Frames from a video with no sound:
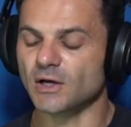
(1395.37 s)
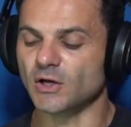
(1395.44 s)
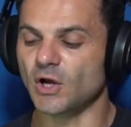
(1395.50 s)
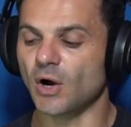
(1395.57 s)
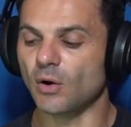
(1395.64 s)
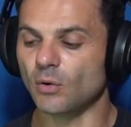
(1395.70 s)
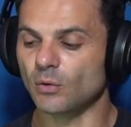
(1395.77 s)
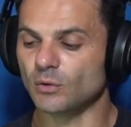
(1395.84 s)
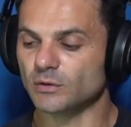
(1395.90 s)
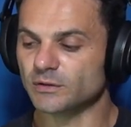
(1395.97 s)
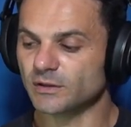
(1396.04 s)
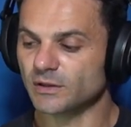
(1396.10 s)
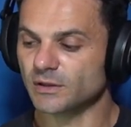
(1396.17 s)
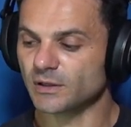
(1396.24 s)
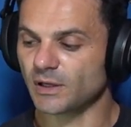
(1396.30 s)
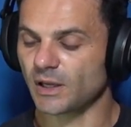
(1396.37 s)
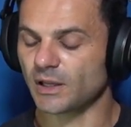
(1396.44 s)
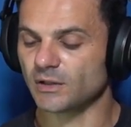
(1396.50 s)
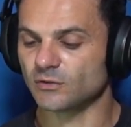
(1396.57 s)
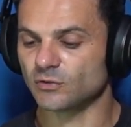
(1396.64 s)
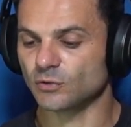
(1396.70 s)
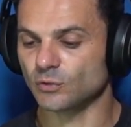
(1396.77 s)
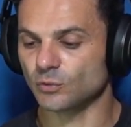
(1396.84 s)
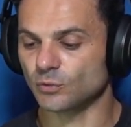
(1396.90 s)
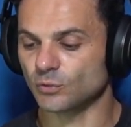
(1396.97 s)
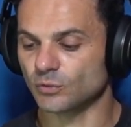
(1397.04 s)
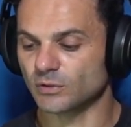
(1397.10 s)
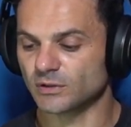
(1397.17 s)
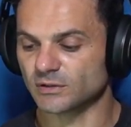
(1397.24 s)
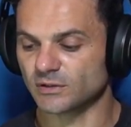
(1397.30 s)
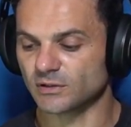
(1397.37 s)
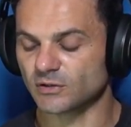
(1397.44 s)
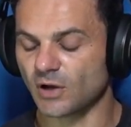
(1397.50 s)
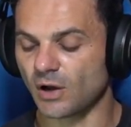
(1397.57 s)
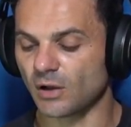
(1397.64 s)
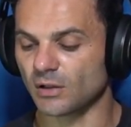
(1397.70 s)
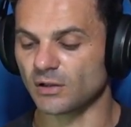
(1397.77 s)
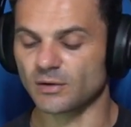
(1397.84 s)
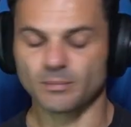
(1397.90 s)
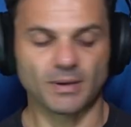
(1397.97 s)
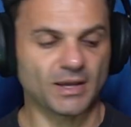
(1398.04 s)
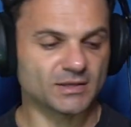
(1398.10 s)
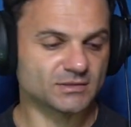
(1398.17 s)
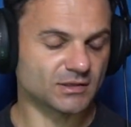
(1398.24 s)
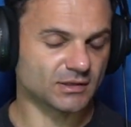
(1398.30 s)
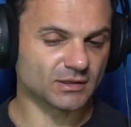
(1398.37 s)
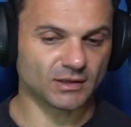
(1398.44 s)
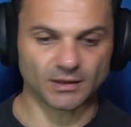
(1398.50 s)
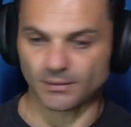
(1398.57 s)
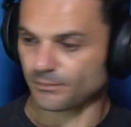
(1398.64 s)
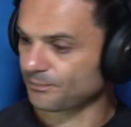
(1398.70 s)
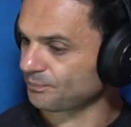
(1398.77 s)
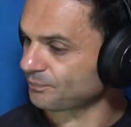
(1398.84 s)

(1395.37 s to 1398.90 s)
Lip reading: gold into the dollar basically